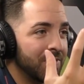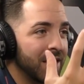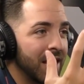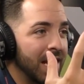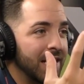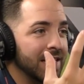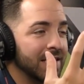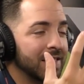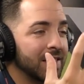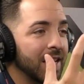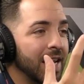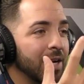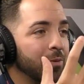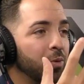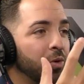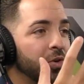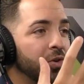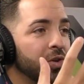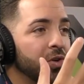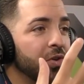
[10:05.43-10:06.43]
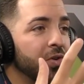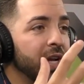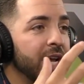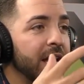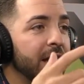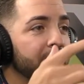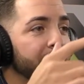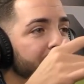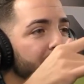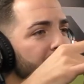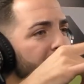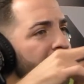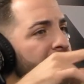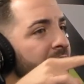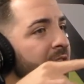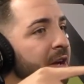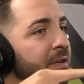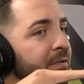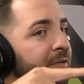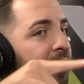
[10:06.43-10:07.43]
And it's like, well, dude, if
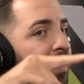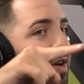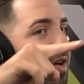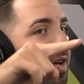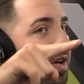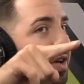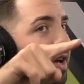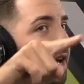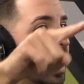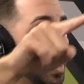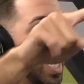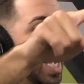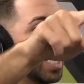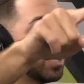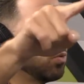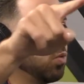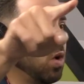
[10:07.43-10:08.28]
X,